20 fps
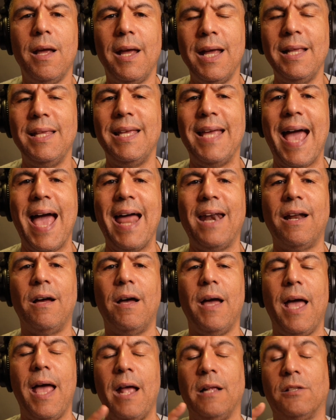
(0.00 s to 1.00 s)

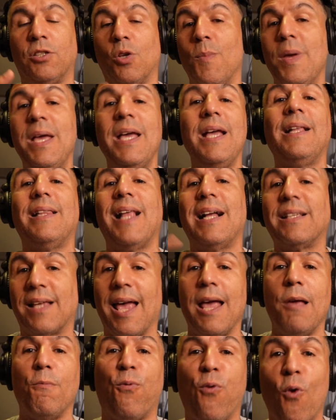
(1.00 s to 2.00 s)
Indiana. And to me, that's
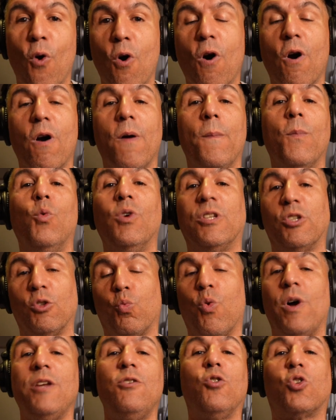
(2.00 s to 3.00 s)
game four, which is
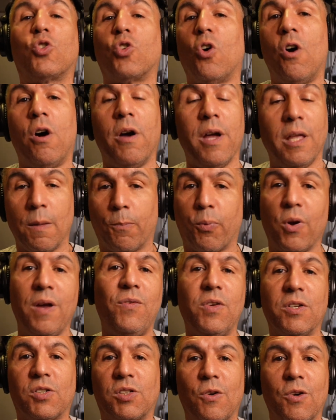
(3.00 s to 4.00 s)
what you saw in the
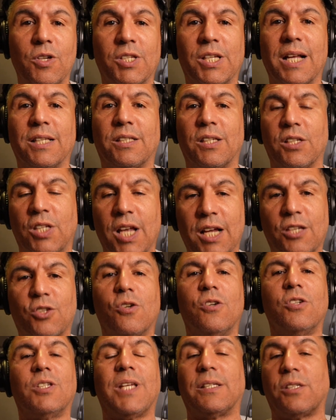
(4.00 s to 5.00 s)
previous series against the
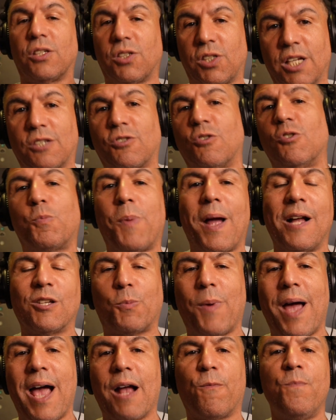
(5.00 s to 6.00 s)
Sixers. As the Sixers bounce
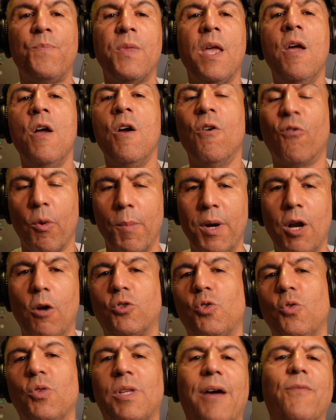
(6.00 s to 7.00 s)
back from an
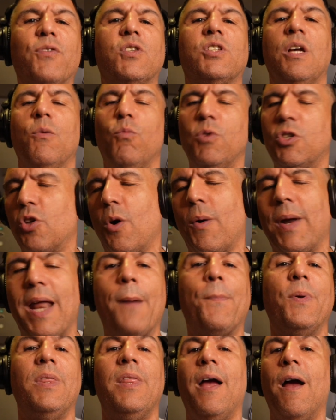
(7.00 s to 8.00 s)
oh two deficit, we saw what
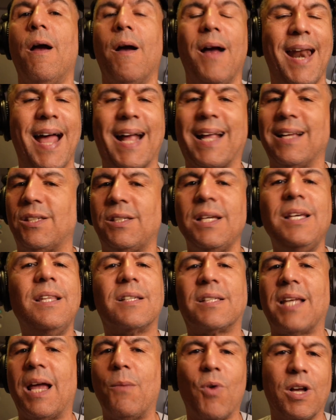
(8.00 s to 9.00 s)
happened there. And I could see
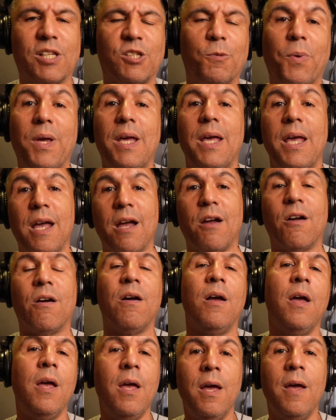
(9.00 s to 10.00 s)
the same recipe
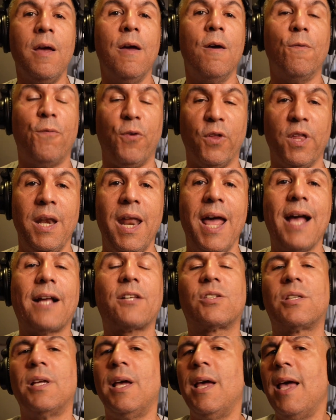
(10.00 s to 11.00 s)
here for the
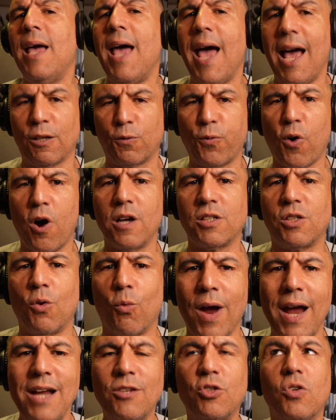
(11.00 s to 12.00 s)
Knicks. As far as the
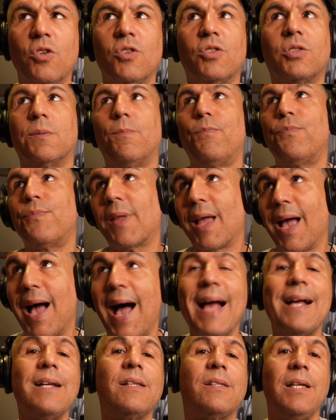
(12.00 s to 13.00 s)
Rangers,
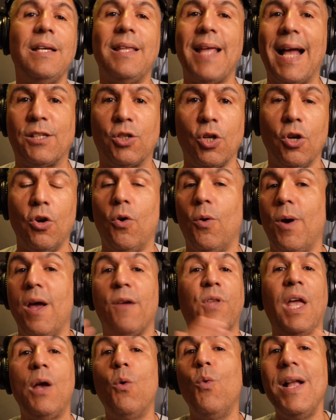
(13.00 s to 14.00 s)
I could see that too.
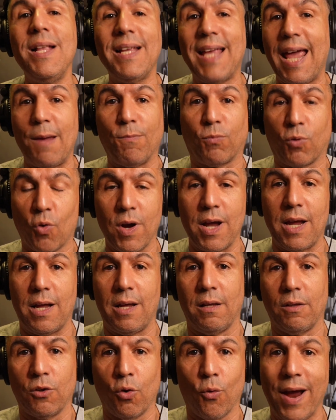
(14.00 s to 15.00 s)
If they win game
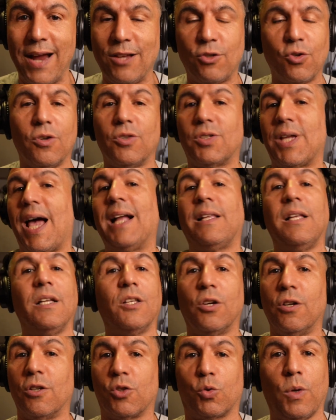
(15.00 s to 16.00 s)
three, the Rangers, I think
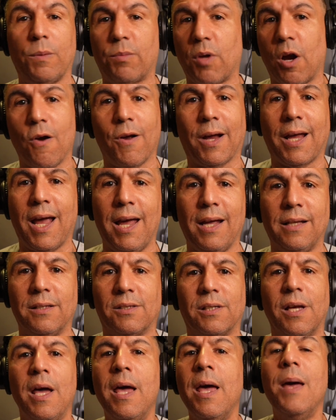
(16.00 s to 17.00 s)
they're going to sweep the
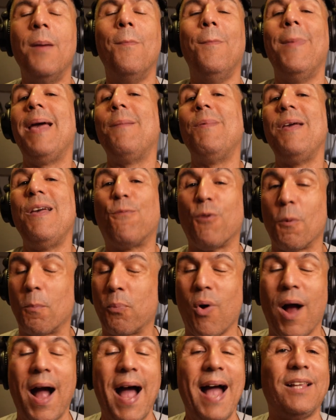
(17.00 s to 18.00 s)
Hurricanes. Maybe for
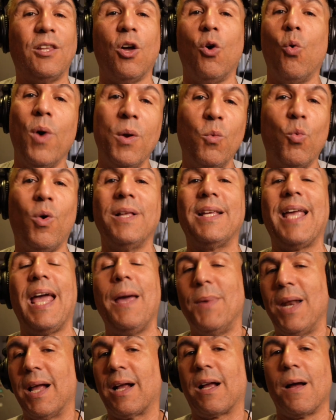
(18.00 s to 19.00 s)
pride, they'll win one
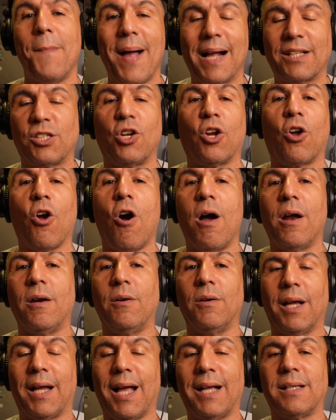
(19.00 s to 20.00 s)
game and then come back to the
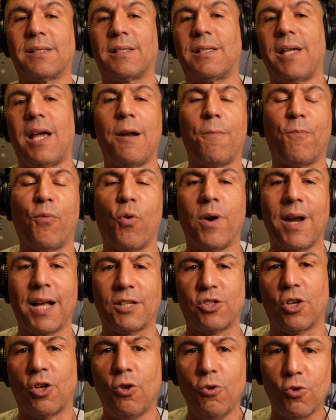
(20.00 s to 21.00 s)
Garden and get set up for an
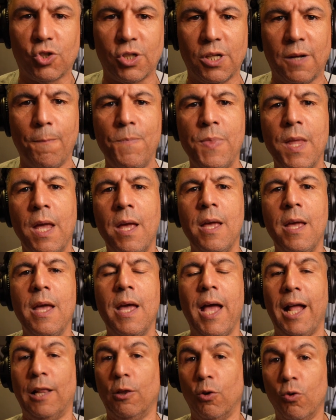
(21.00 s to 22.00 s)
execution
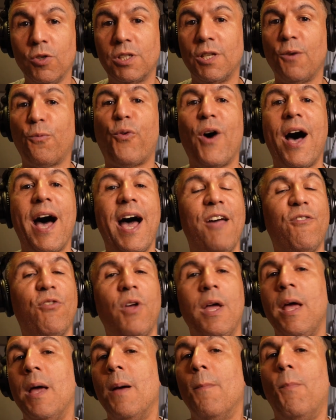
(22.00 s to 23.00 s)
and lose in
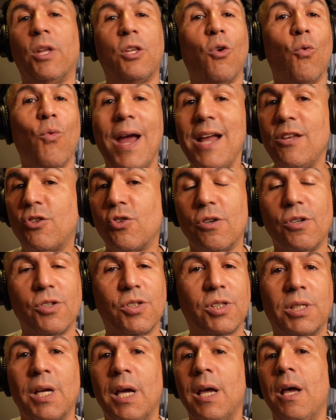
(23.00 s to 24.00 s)
five. But the
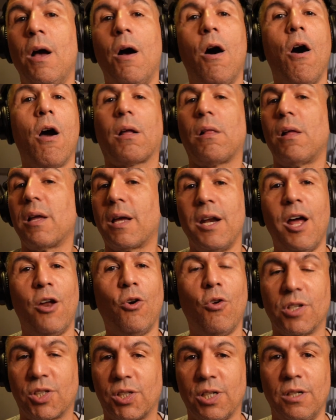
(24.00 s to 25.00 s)
Rangers are clicking
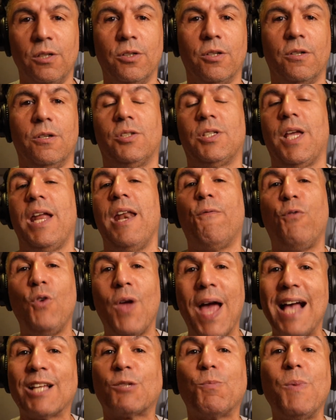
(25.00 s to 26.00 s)
on all cylinders. And if
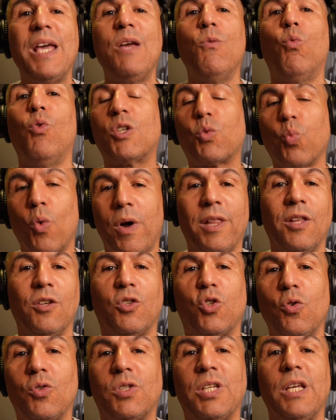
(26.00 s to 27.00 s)
you ask me which one of the
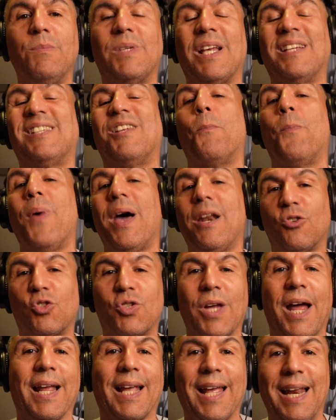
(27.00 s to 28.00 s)
two teams has a better
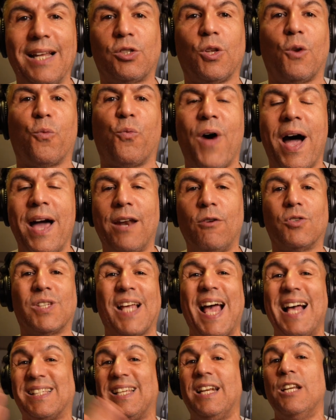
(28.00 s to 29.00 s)
shot at getting to the finals,
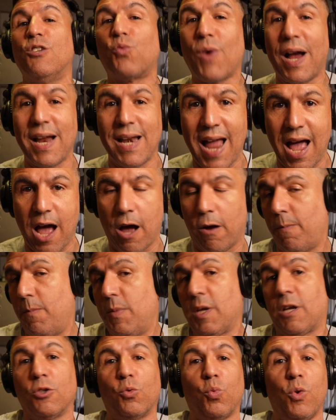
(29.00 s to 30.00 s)
as it is right now,
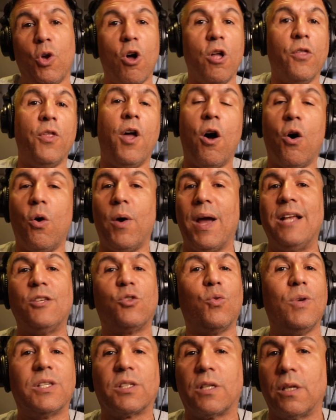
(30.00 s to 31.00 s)
because we all know
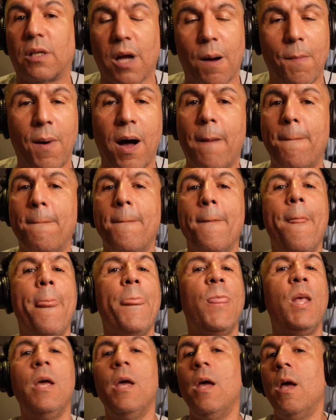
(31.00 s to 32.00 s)
injuries could come up,
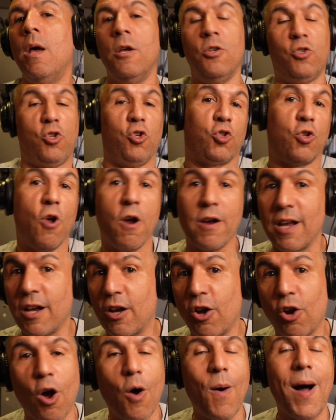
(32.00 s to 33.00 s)

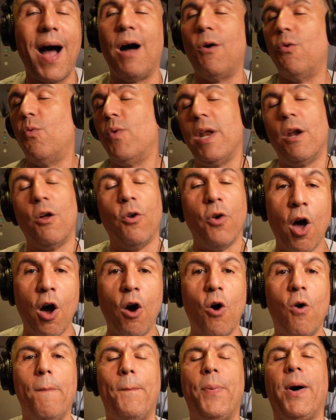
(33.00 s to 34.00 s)
Shesterkin could go out, we don't
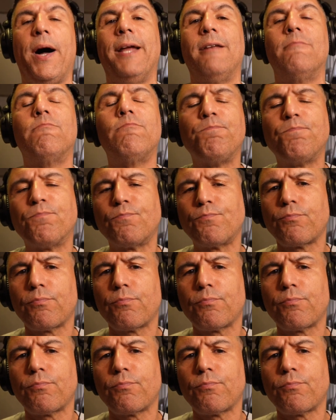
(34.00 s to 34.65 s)
know, but